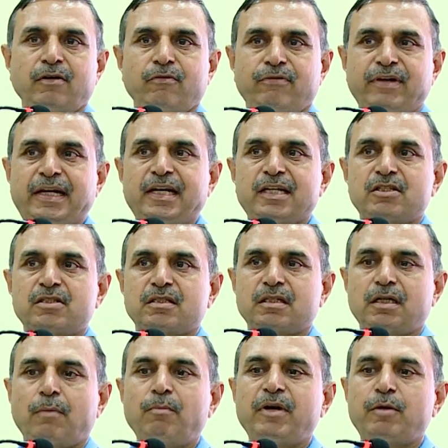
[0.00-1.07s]
various
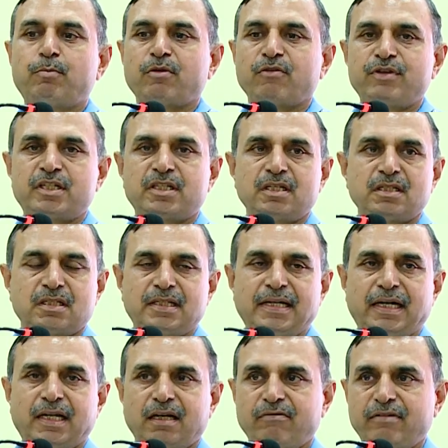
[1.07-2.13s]
government provisions
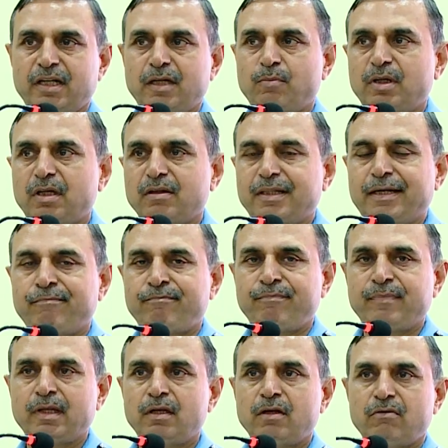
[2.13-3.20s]
that are available to them,
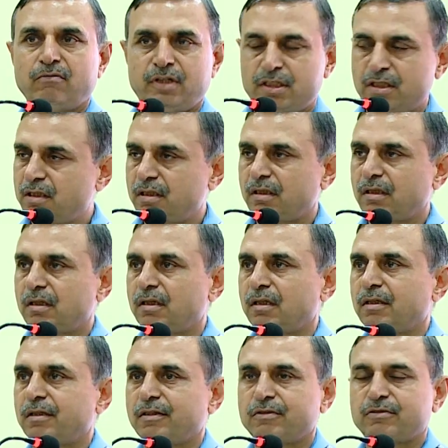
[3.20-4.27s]
which
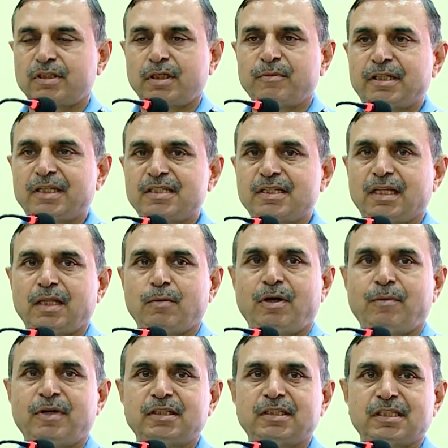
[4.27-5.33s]
Srimati
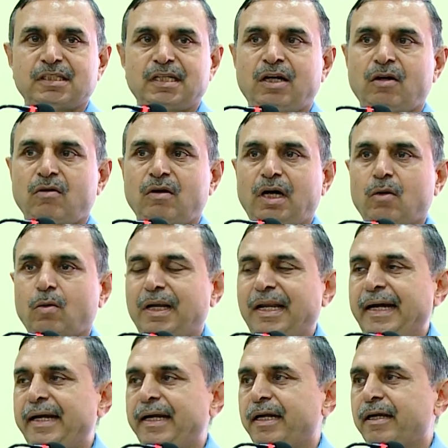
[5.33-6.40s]
Satyabama just now
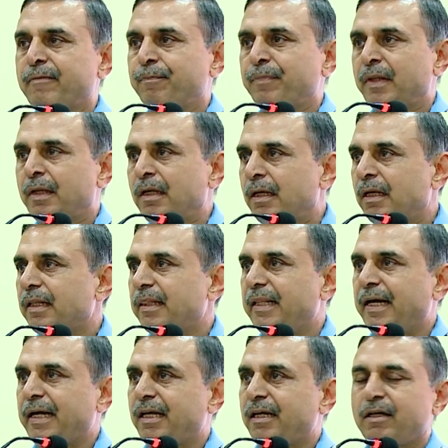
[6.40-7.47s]
outlined,
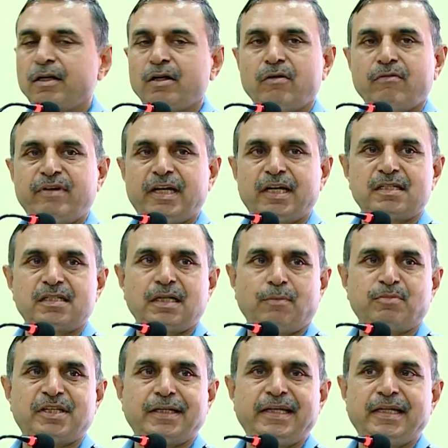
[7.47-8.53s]
that various
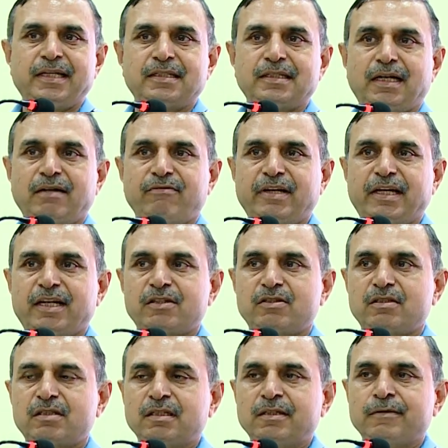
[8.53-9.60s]
subsidies and
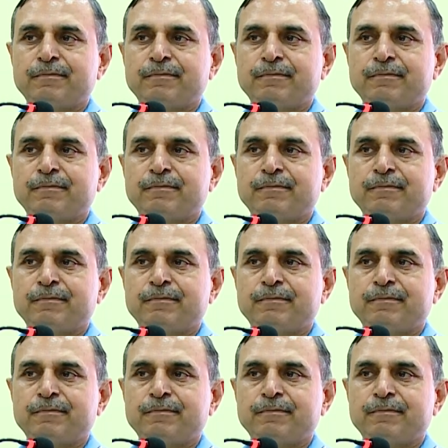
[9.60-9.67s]
various